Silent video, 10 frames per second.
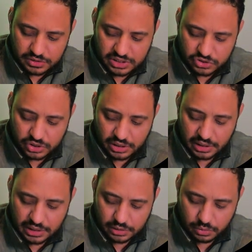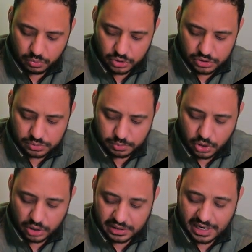CenturyLink was
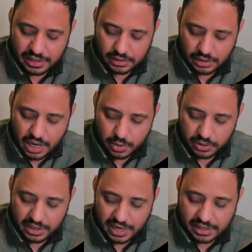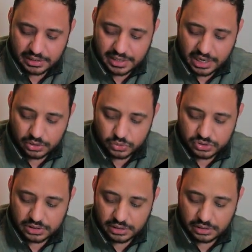blocked, I can allow it, I can
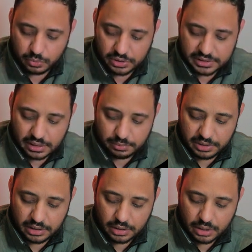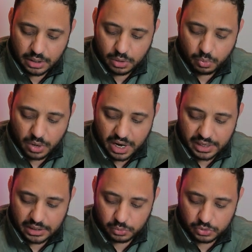diagnose it, and it will tell me
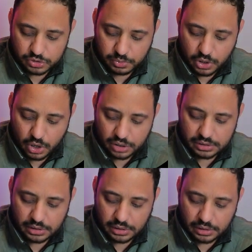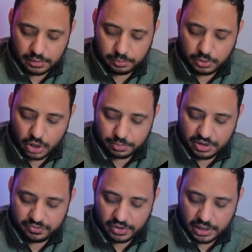why it was blocked. Uh, blocked
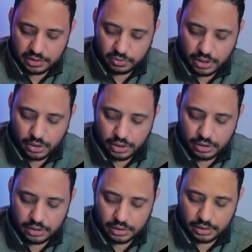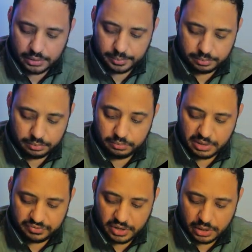by firewall, uh,
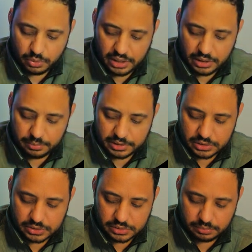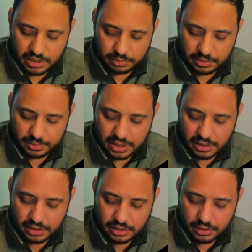by Firewalla because blah, blah,
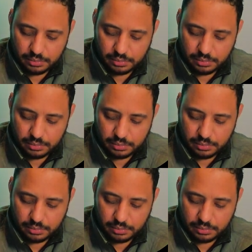blah.